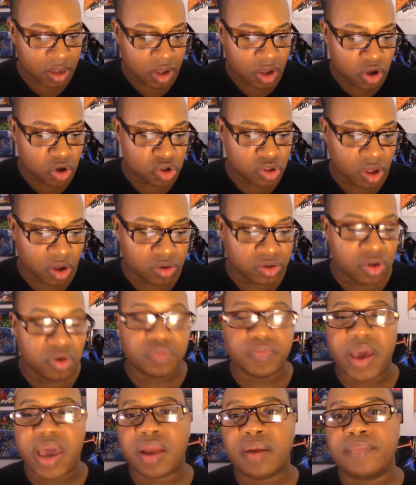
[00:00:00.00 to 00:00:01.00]
who's
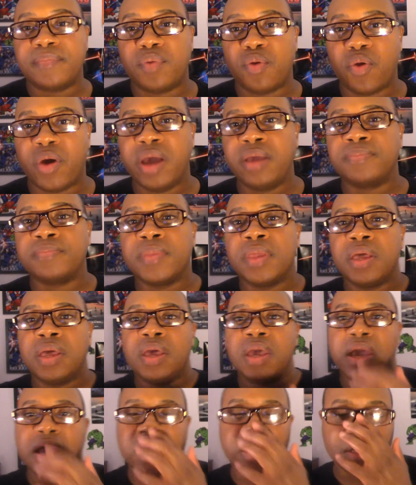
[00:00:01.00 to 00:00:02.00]
mad on Boyd, and